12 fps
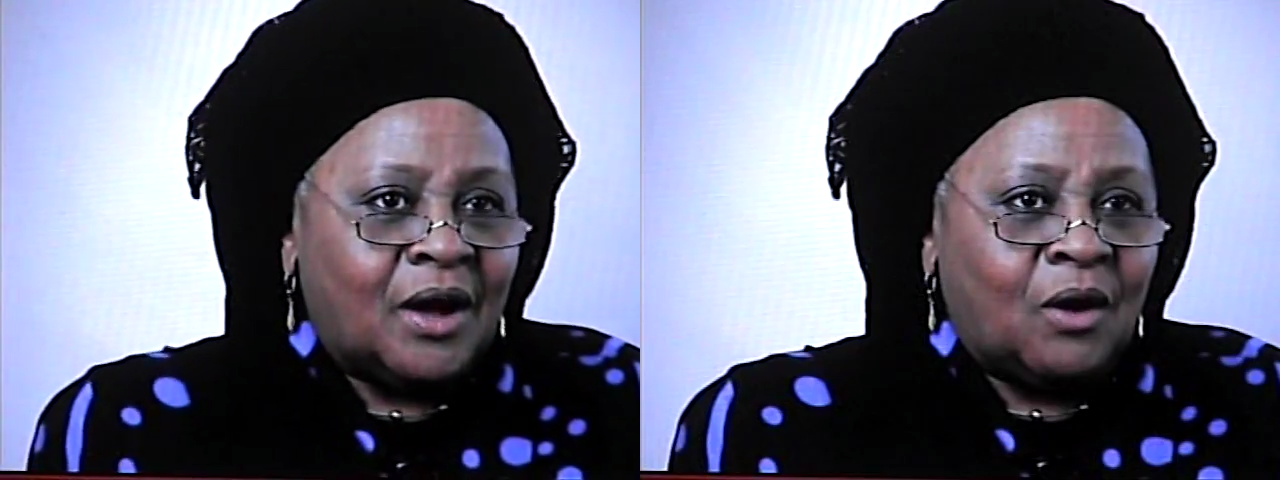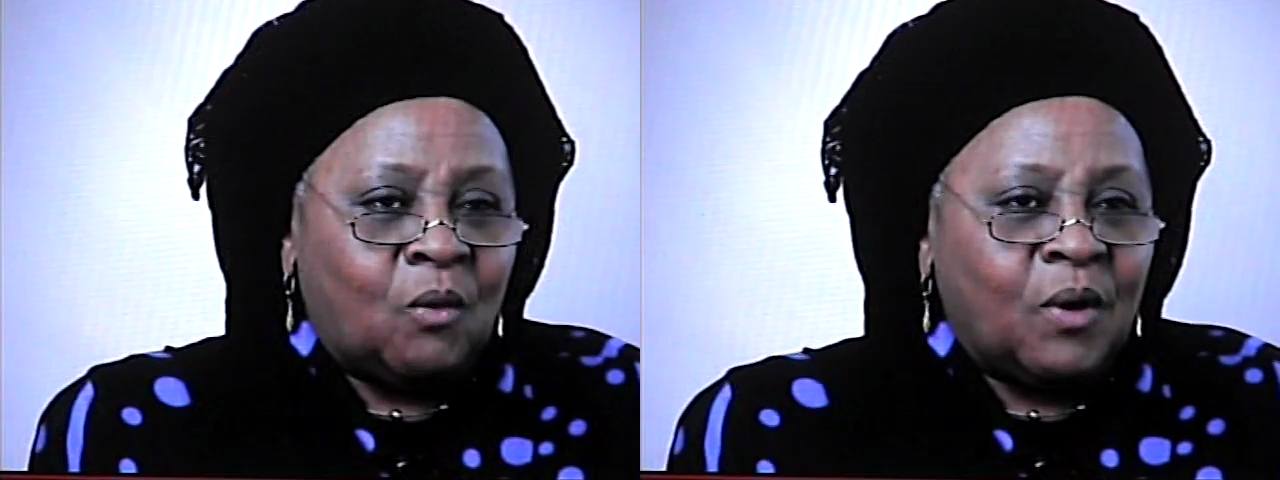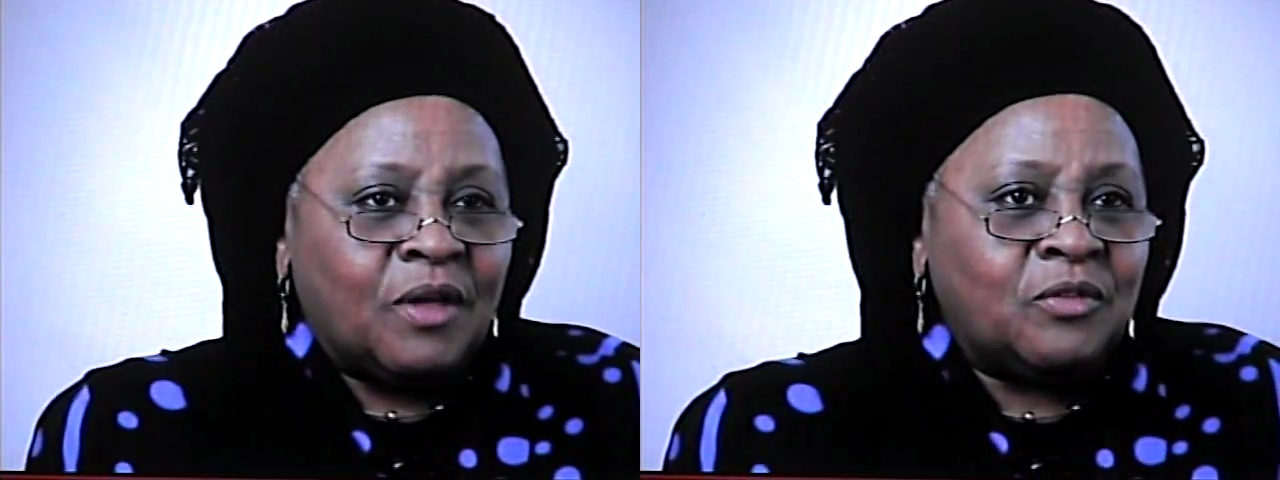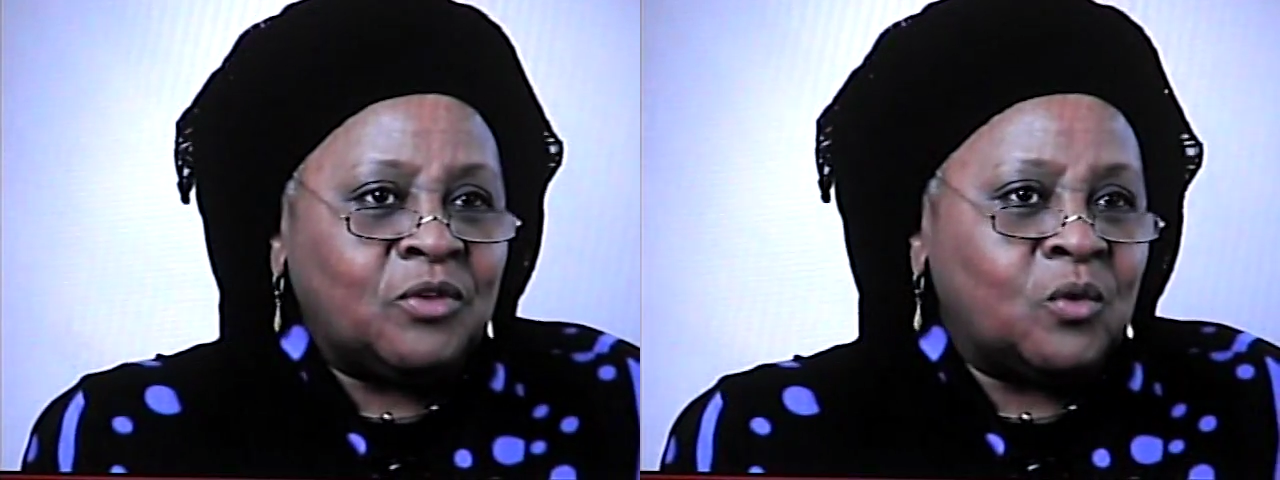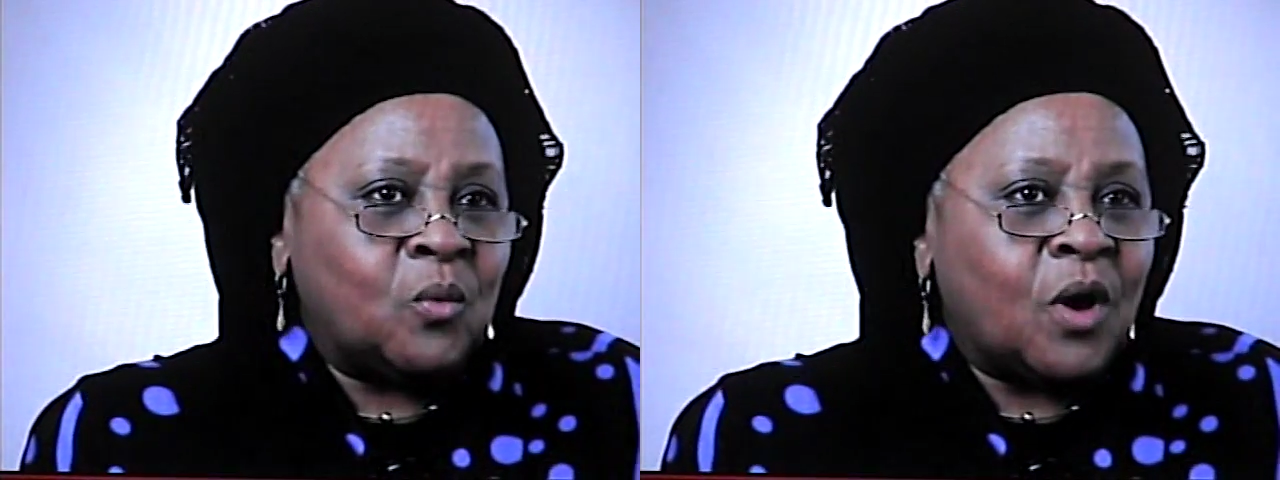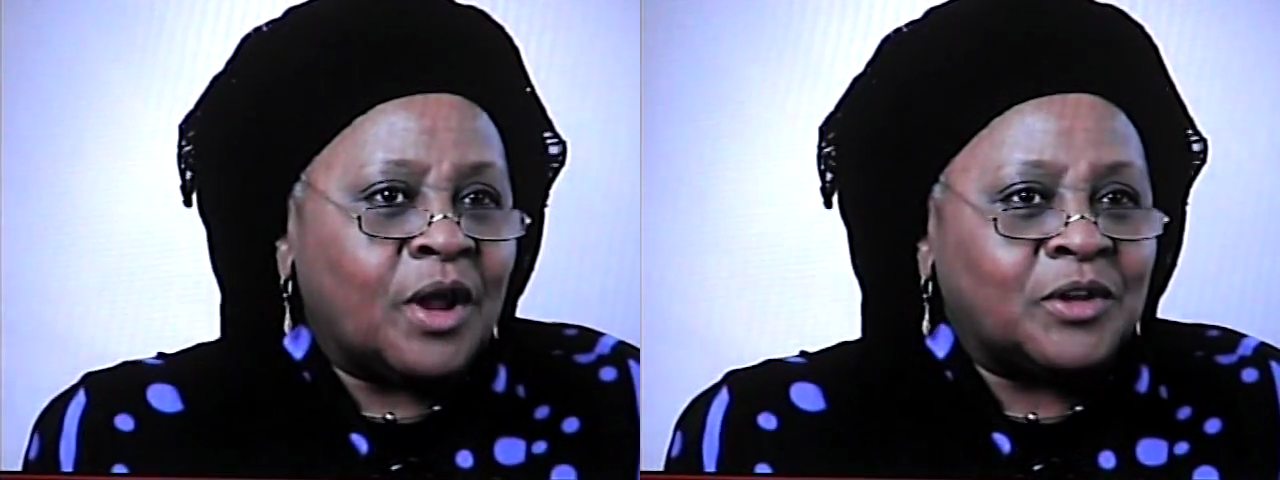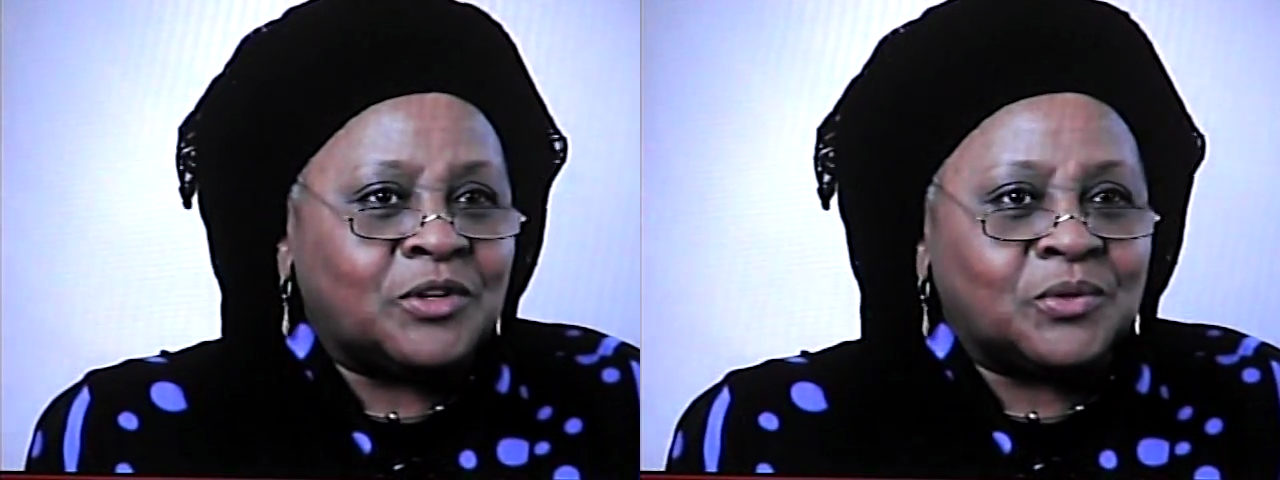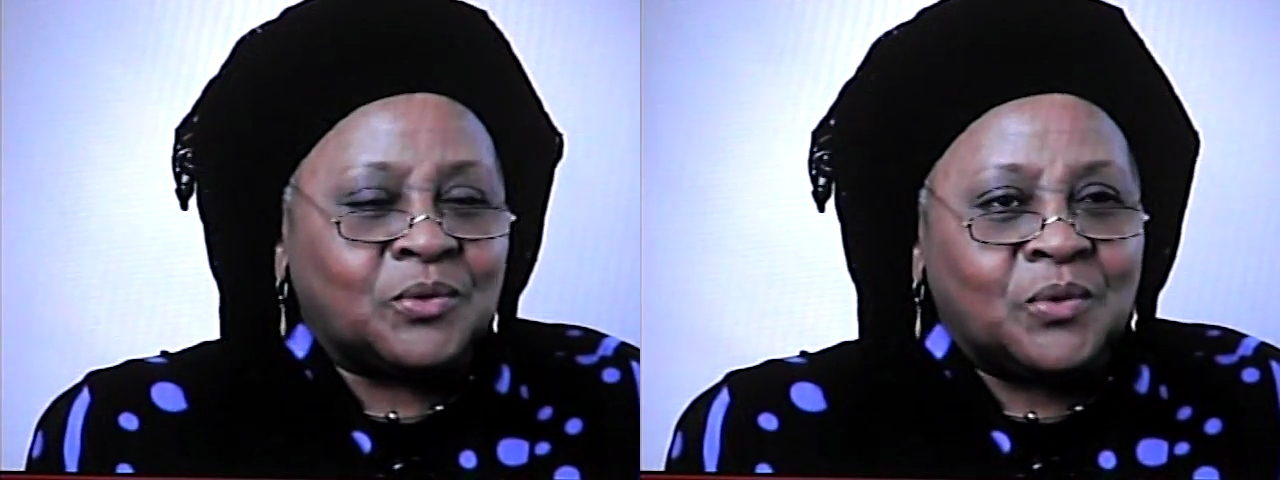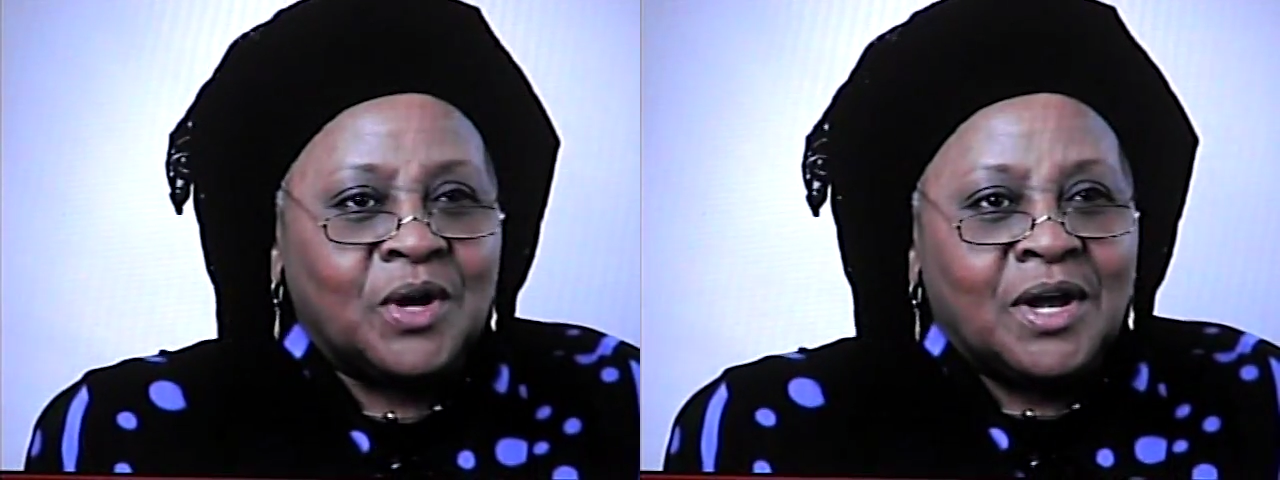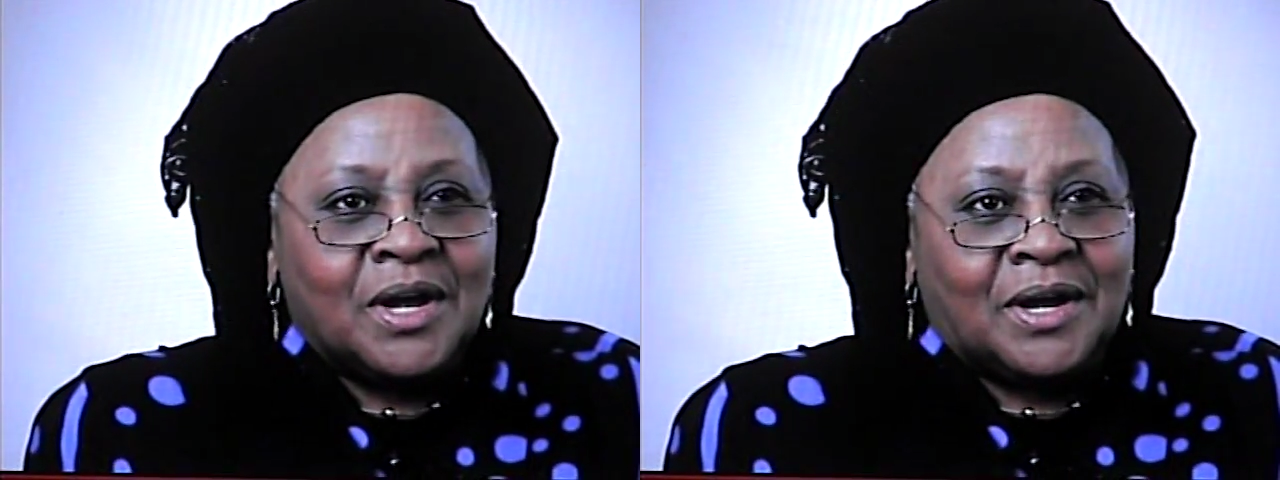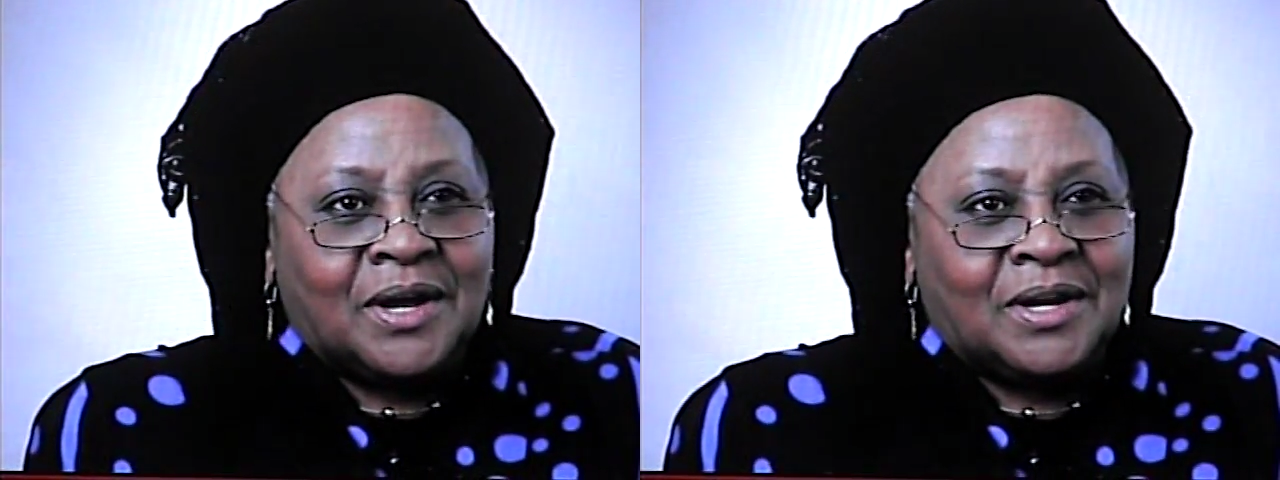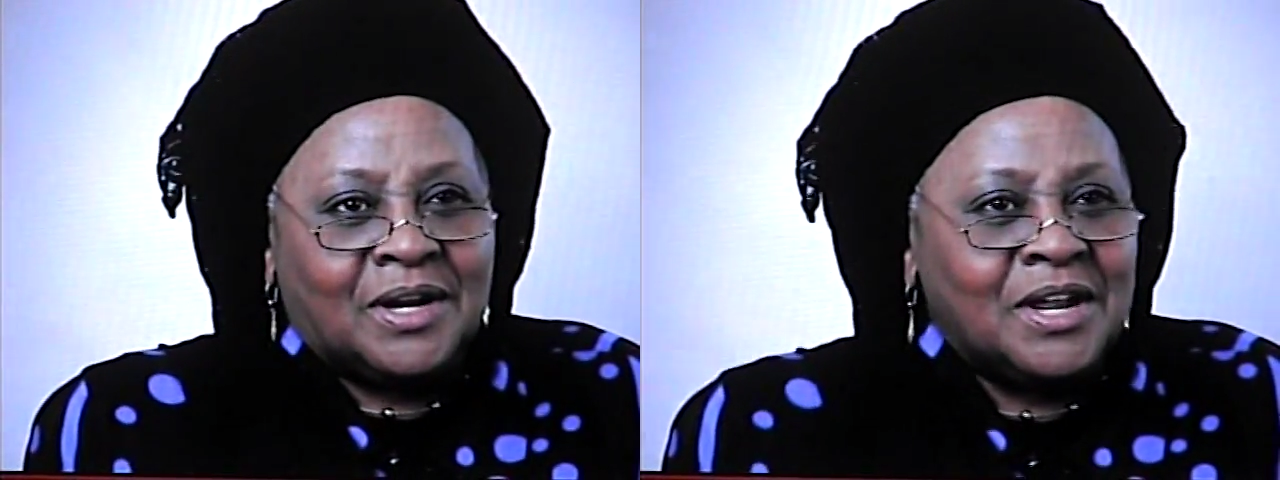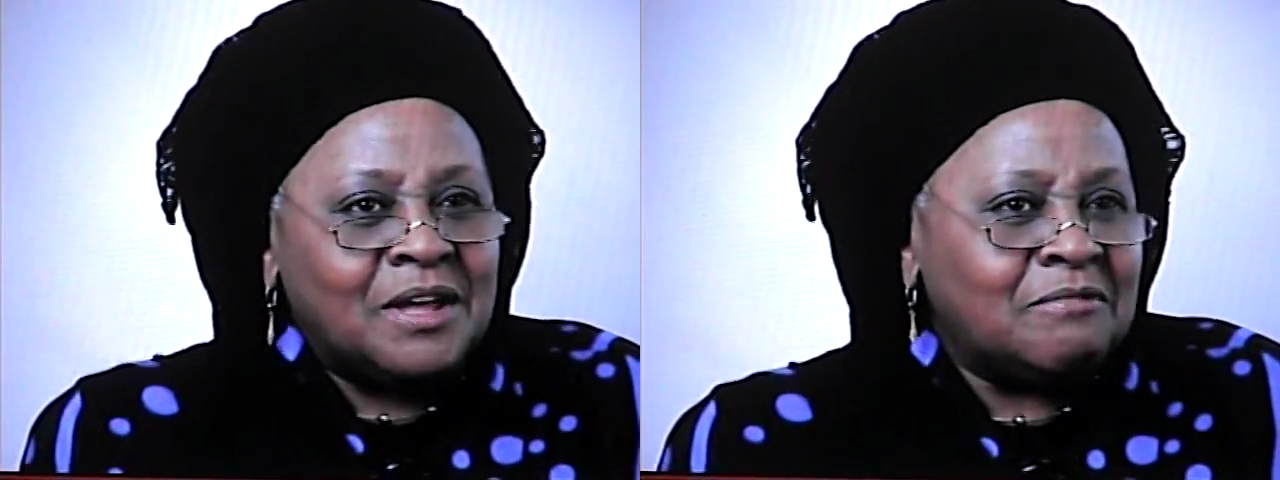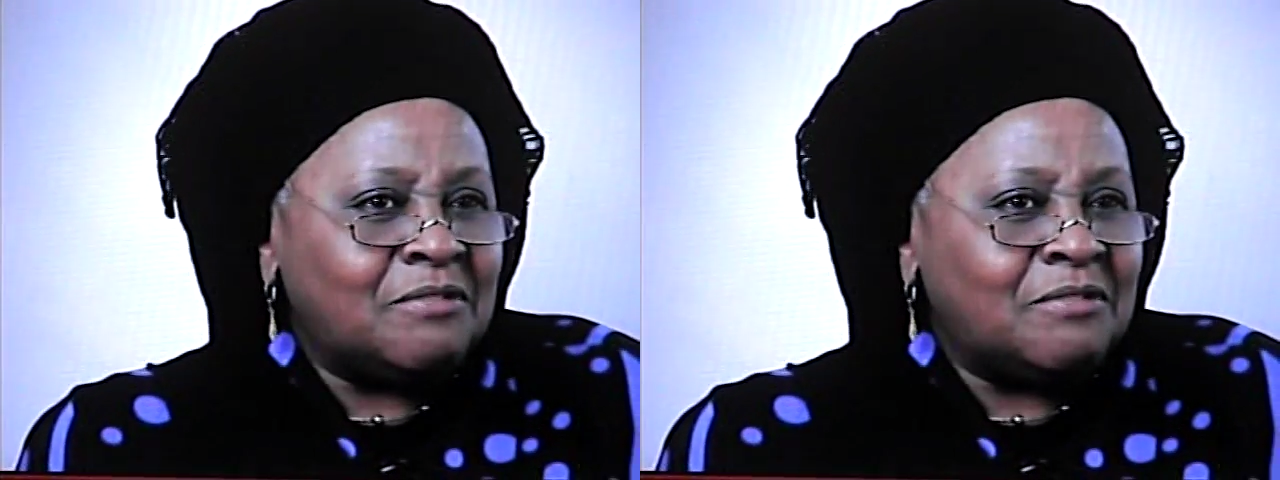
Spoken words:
whether you wanted to live